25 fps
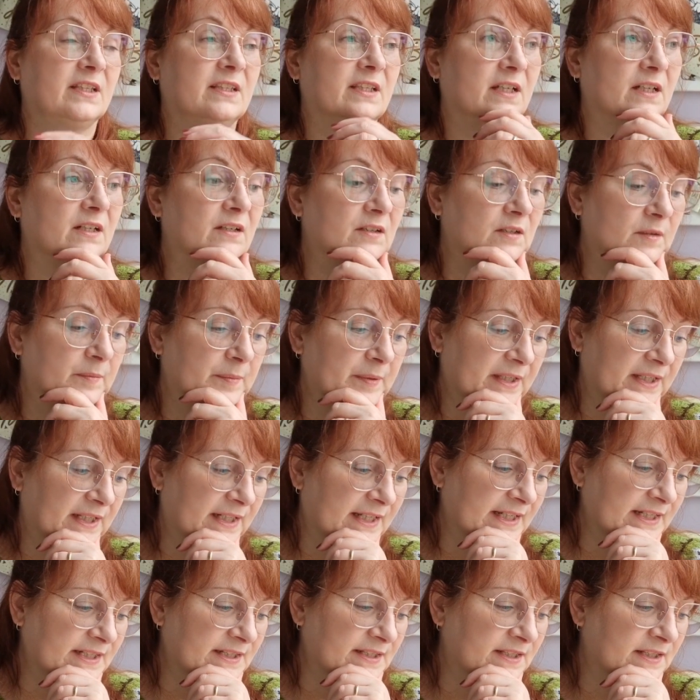They are a bit
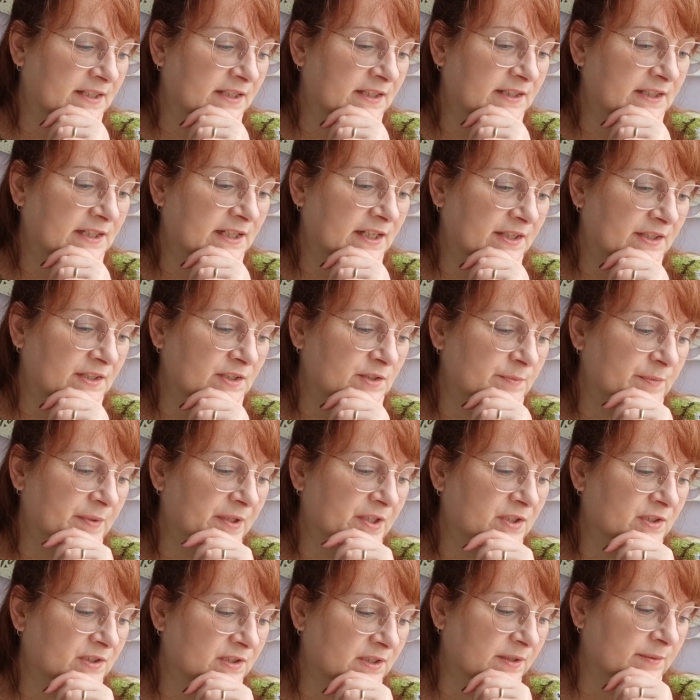later than the others
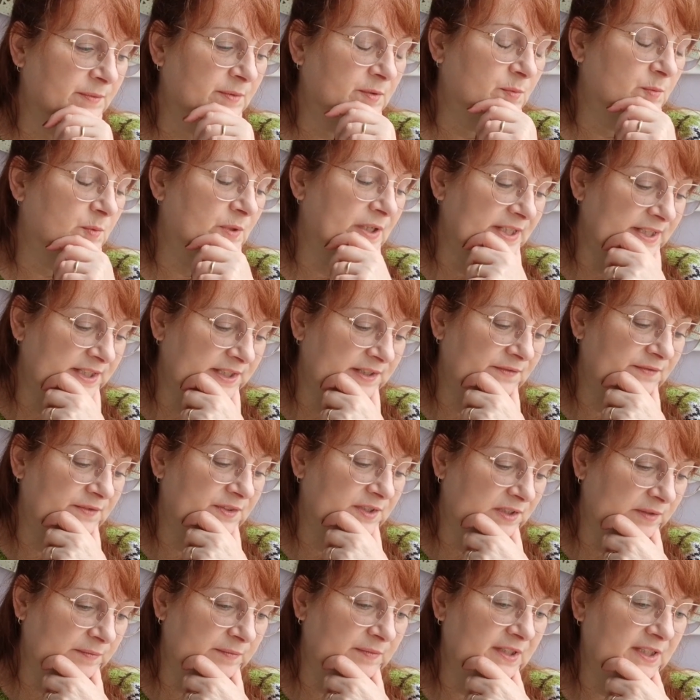because I was waiting for
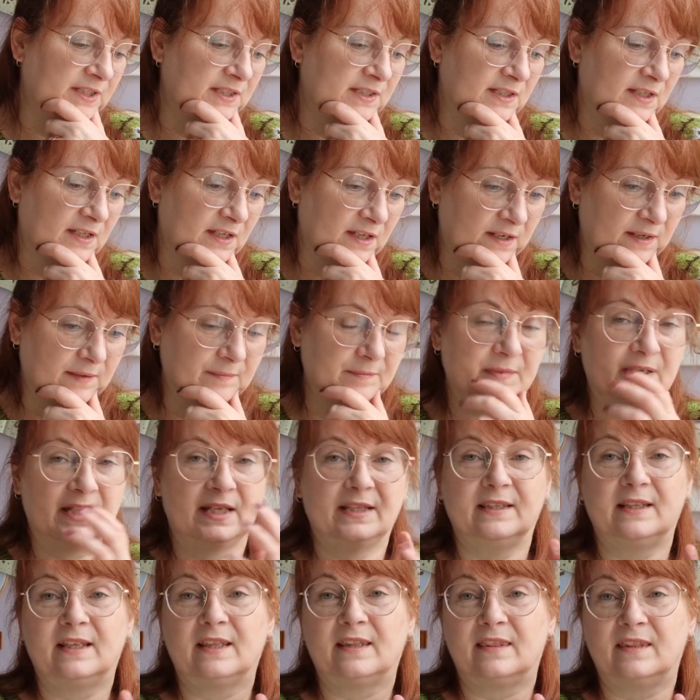something to come,
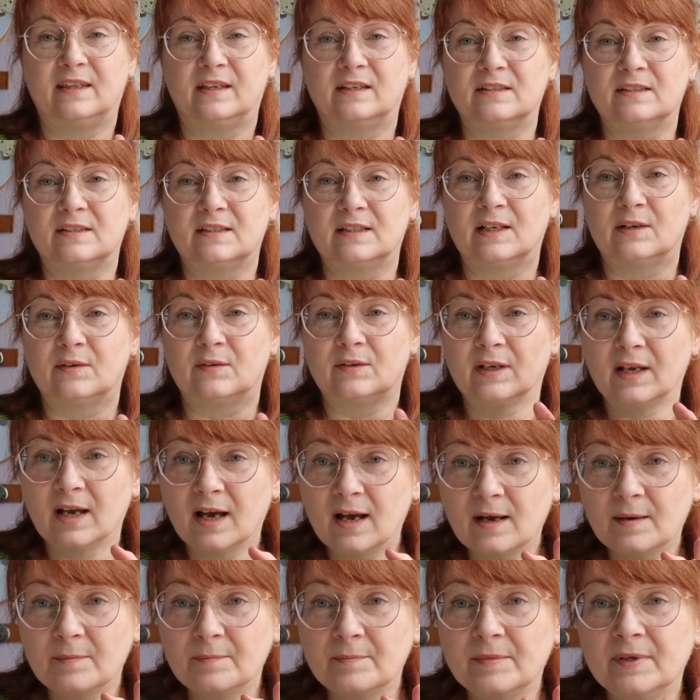and that thing has now
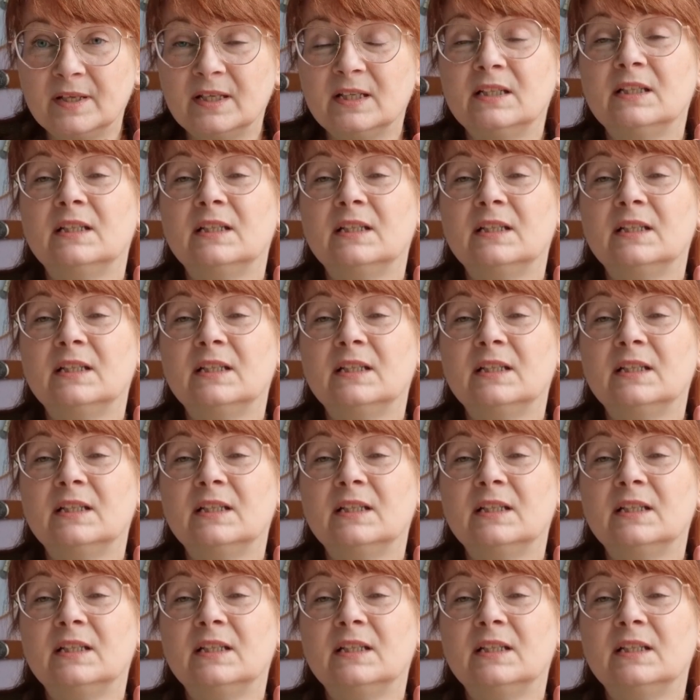come,